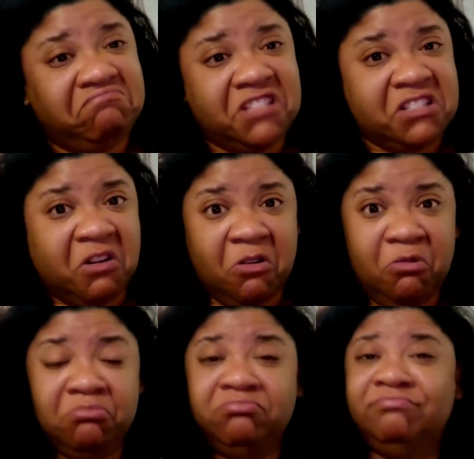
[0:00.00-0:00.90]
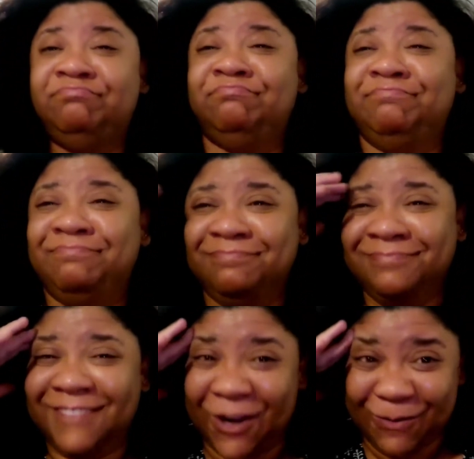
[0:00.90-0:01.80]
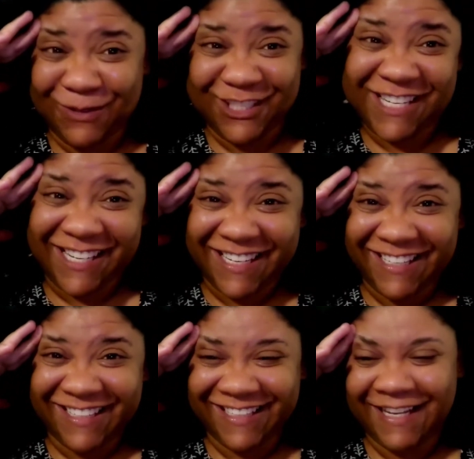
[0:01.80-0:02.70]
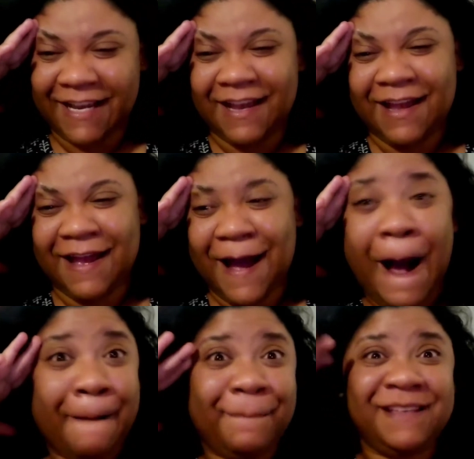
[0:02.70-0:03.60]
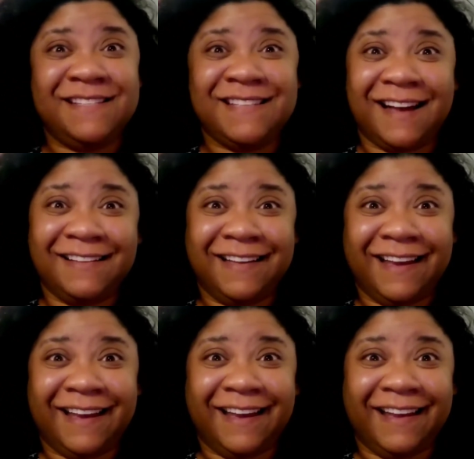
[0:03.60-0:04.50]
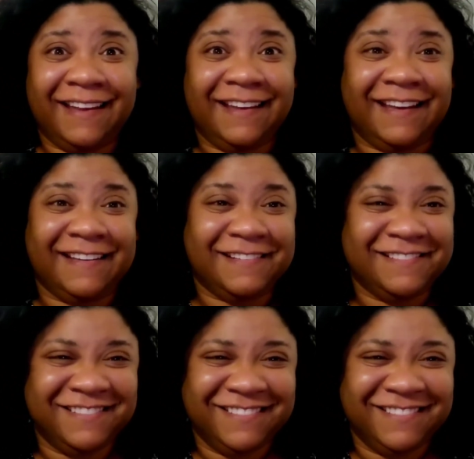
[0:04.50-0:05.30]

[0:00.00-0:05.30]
just home, home chilling. Happy Sunday. And